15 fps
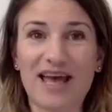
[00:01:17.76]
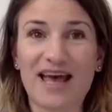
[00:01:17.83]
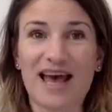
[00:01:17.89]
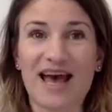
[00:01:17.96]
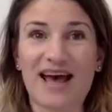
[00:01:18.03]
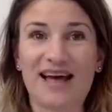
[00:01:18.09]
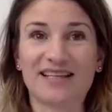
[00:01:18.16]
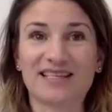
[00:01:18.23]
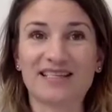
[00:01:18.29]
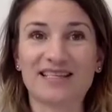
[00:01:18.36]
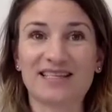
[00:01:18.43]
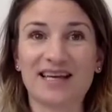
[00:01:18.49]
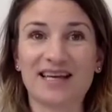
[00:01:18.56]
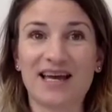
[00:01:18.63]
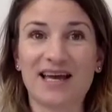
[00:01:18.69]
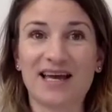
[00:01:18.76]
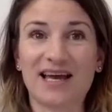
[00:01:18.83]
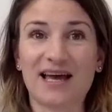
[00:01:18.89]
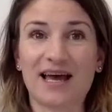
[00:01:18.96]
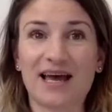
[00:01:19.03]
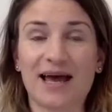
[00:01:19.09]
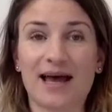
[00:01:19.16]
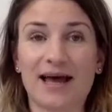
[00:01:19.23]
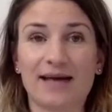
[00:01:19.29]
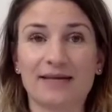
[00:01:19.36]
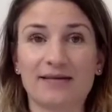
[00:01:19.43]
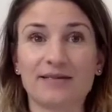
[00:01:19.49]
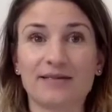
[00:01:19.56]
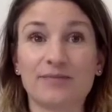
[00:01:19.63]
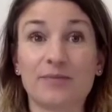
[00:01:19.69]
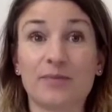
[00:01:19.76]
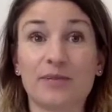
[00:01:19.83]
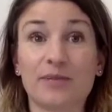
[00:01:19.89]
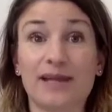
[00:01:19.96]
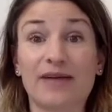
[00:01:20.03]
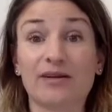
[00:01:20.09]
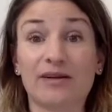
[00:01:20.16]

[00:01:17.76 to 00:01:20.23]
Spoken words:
and now